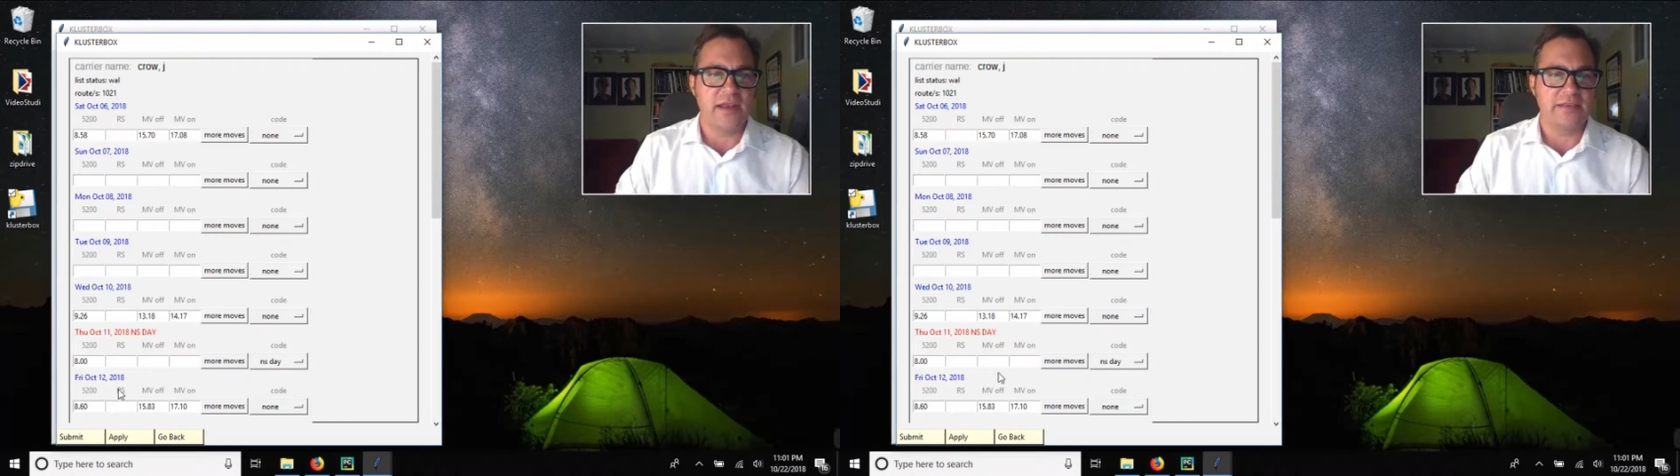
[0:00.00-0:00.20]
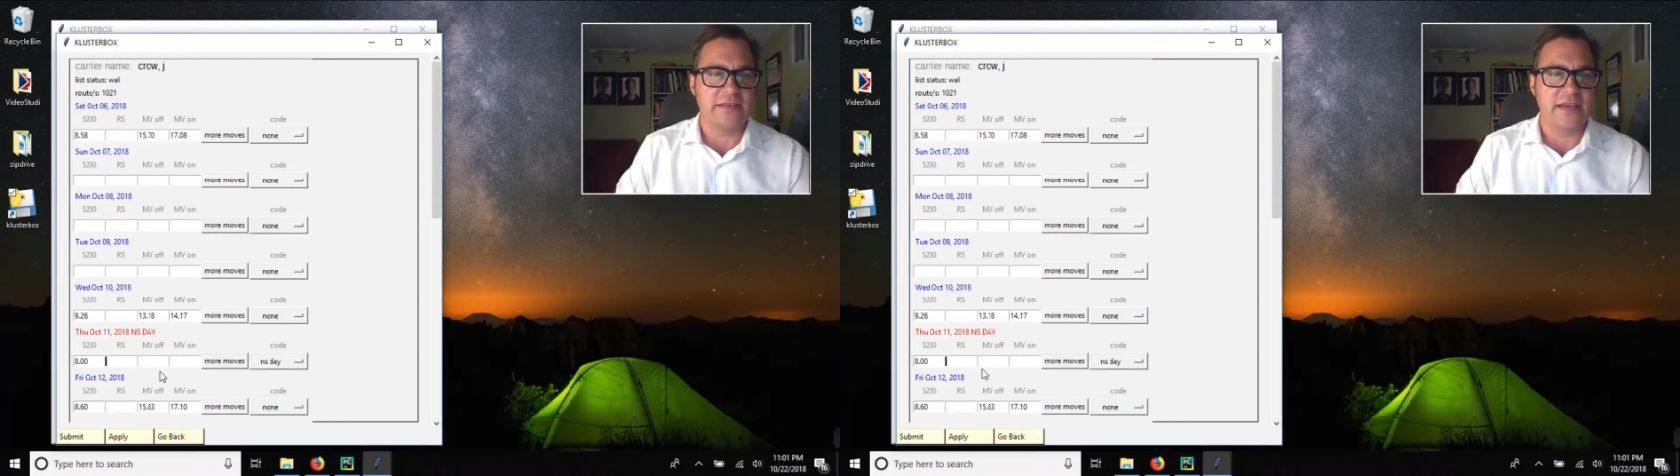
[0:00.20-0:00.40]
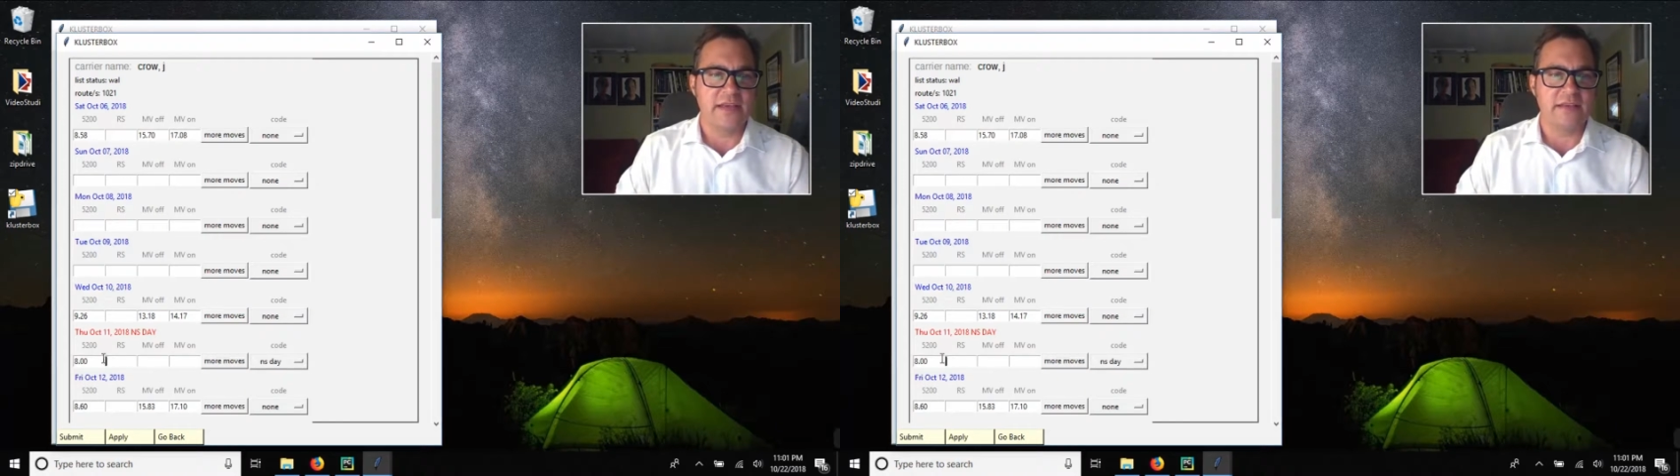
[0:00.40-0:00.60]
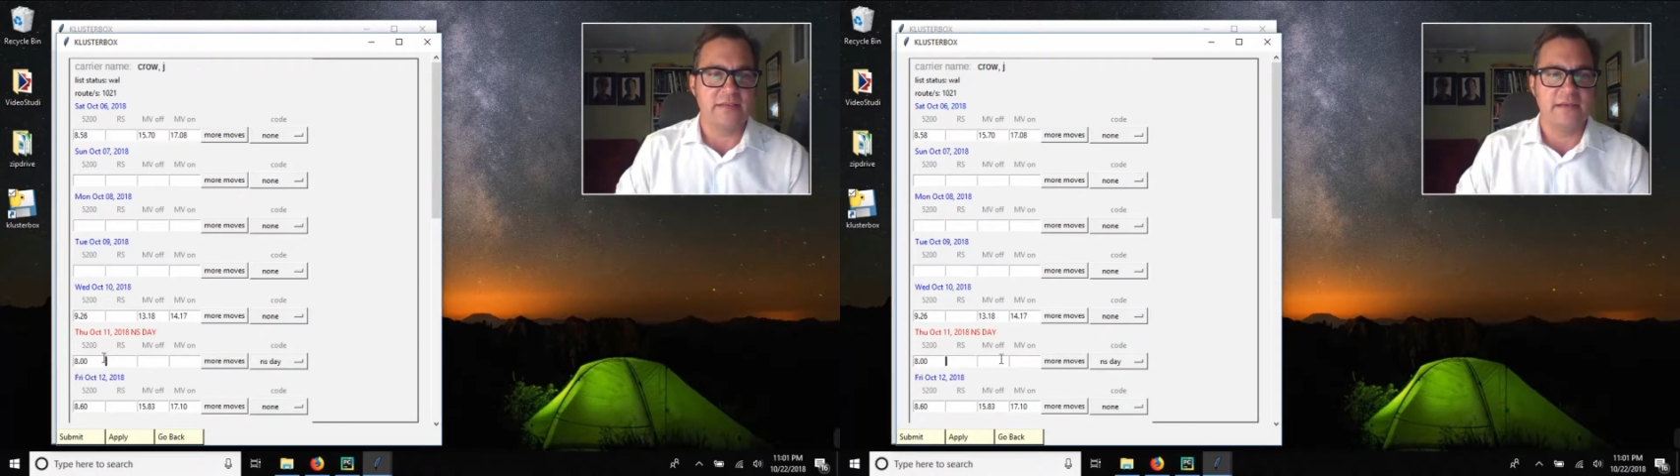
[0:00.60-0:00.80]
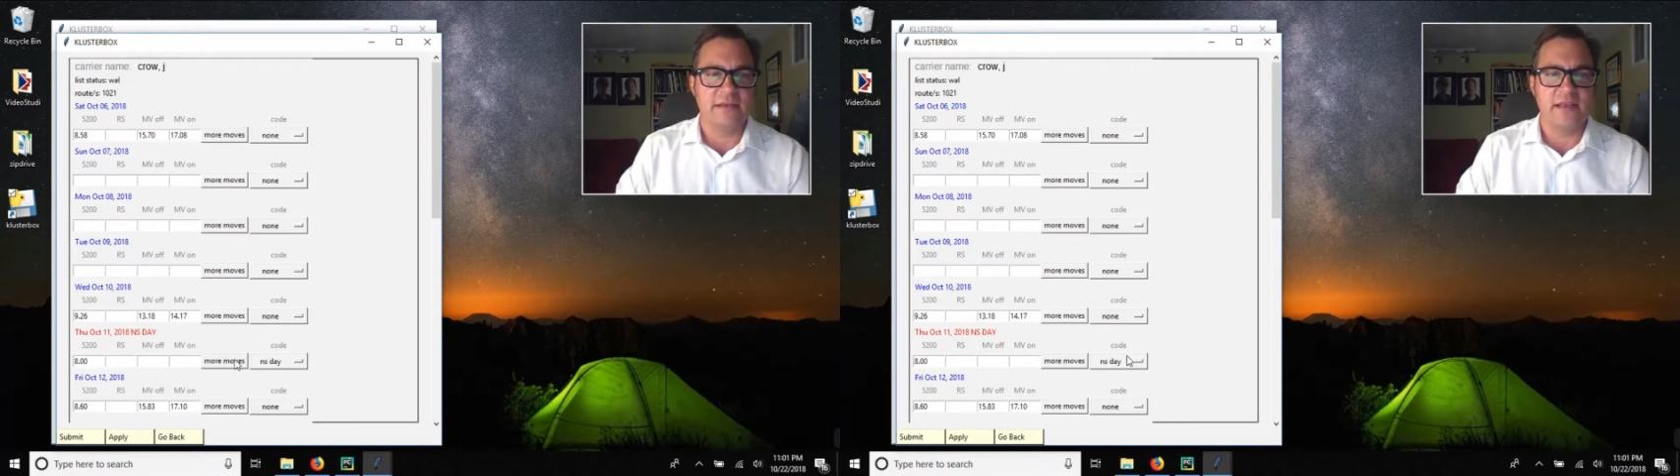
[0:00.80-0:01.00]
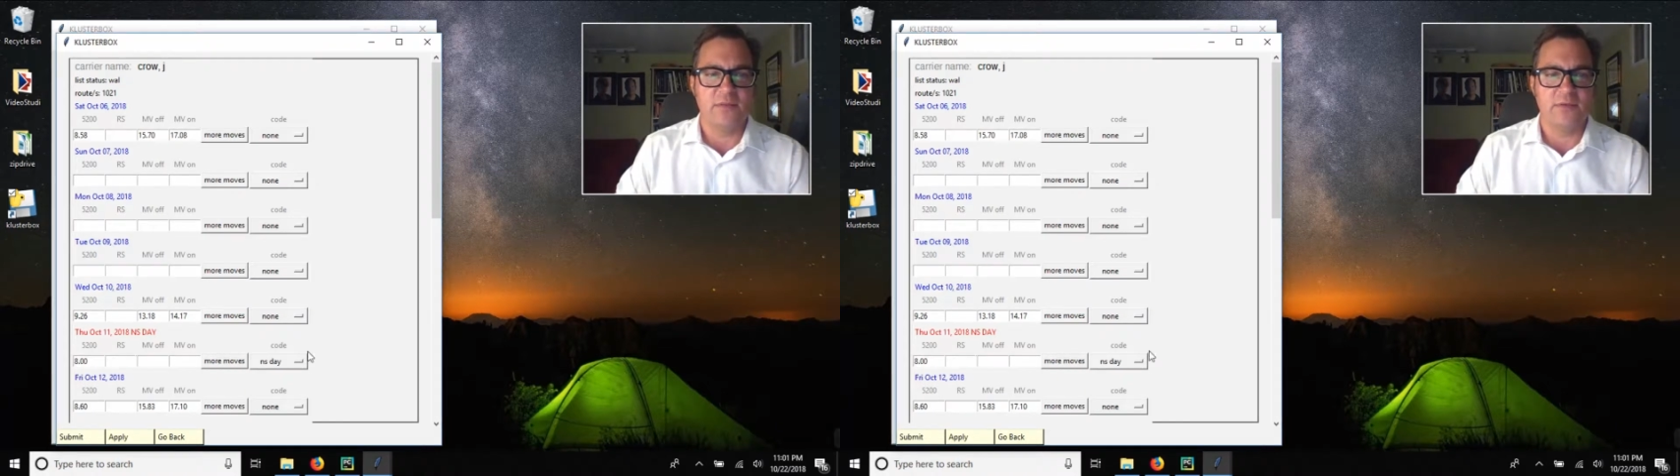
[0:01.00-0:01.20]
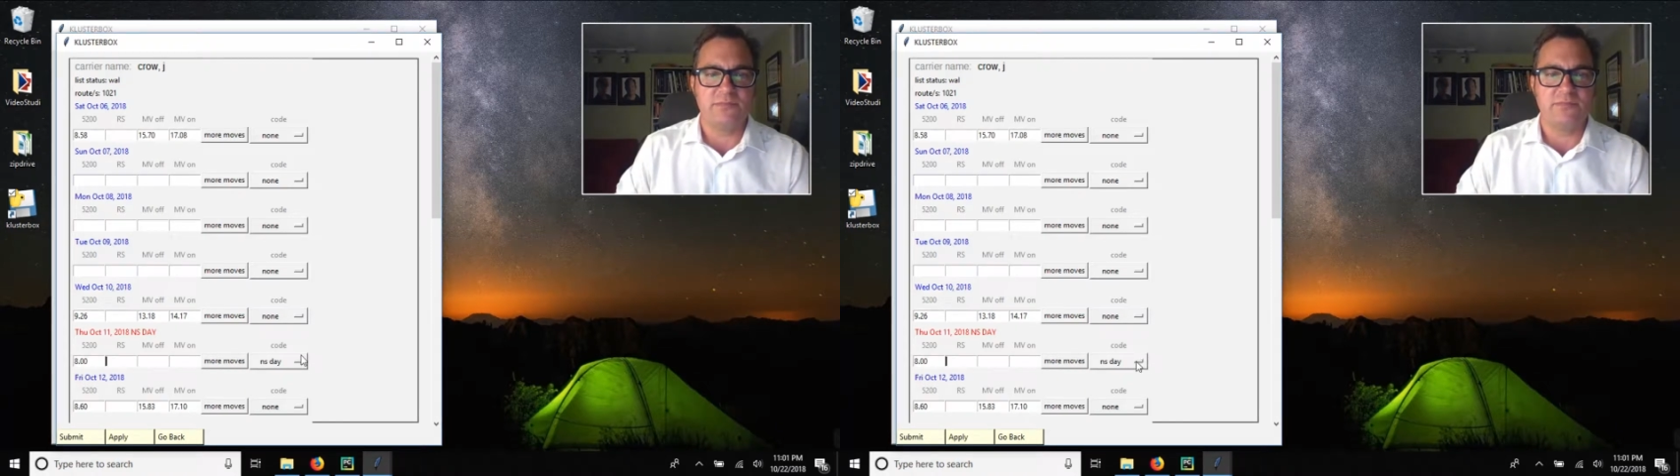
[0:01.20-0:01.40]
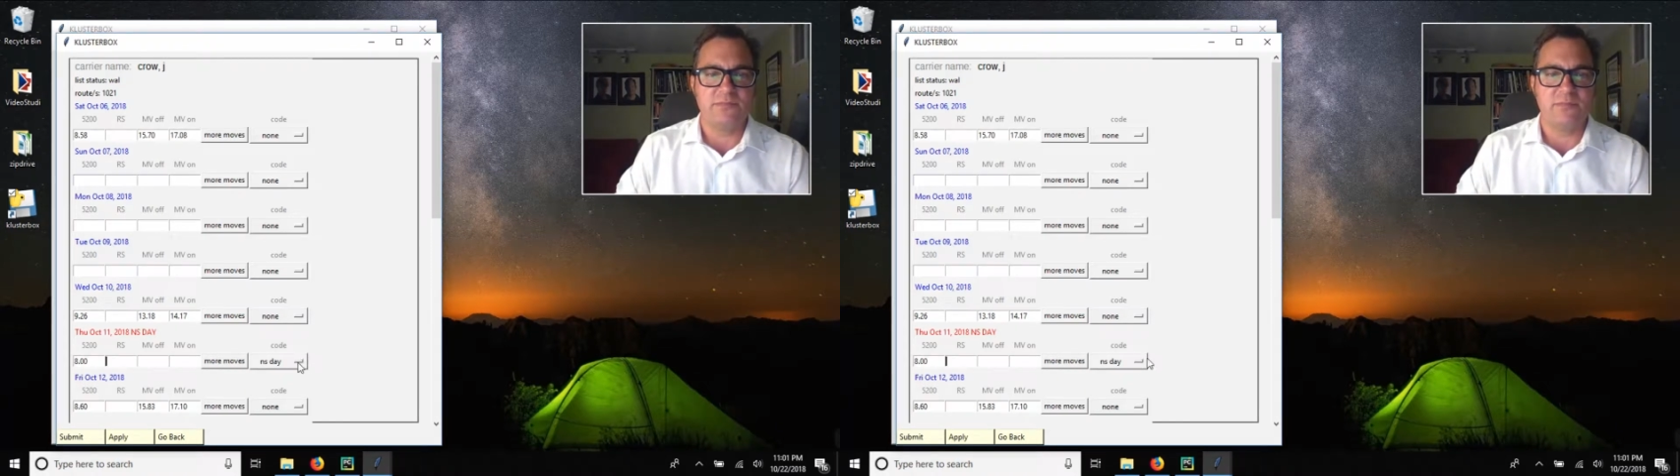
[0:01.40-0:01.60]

NS day, and that would